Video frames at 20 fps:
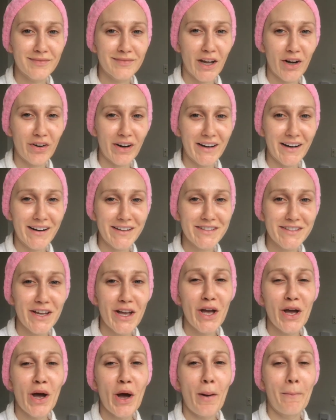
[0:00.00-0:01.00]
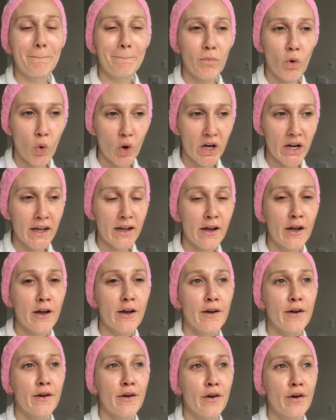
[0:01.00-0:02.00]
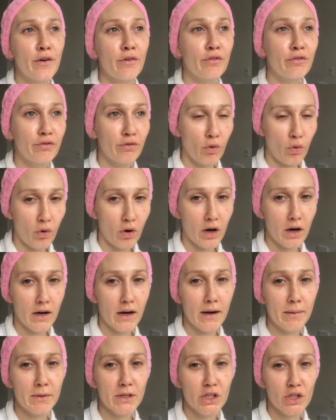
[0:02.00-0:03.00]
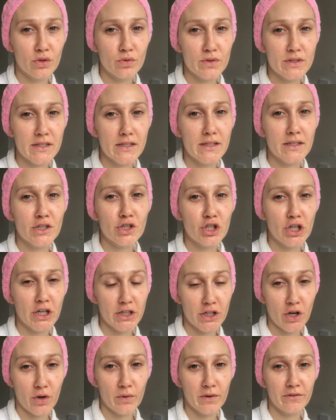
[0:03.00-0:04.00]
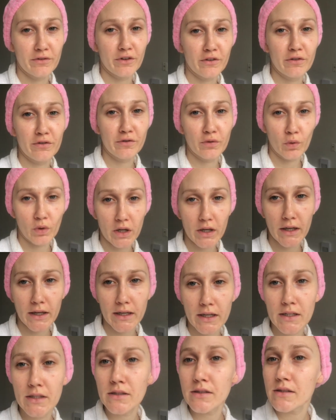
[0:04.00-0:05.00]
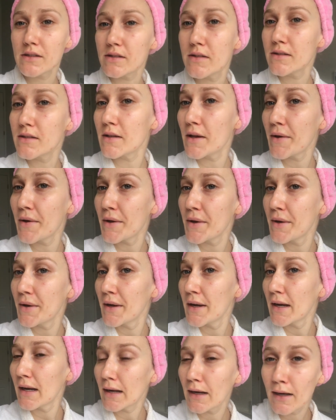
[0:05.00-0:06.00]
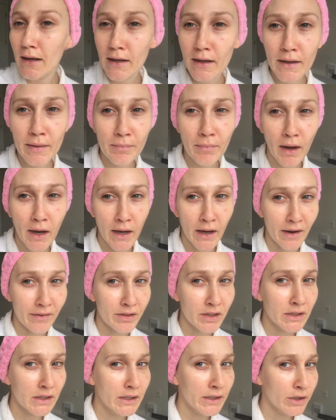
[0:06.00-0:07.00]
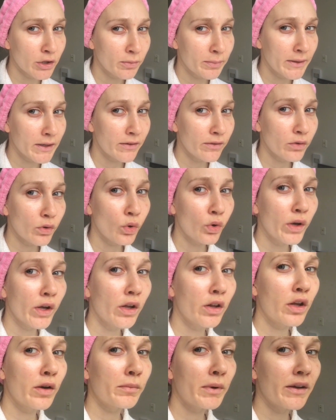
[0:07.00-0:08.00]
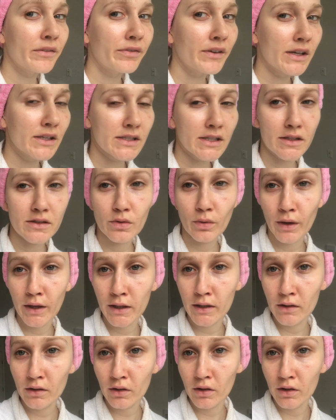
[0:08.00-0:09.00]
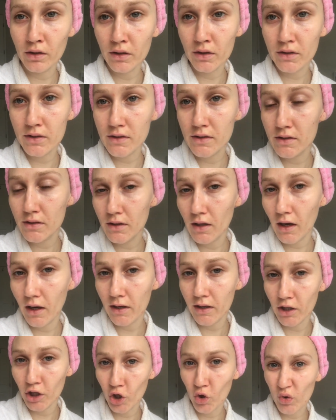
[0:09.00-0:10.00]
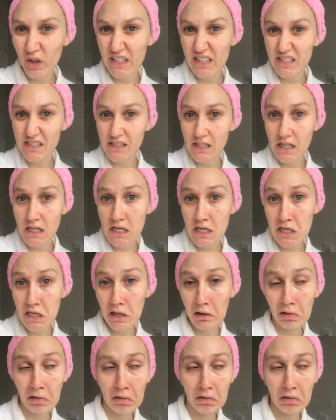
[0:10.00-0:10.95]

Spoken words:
Okay guys, morning 4. I've been using Tretinoin for 4 nights. I have a little bit of oil on my face, that's why it looks kind of greasy.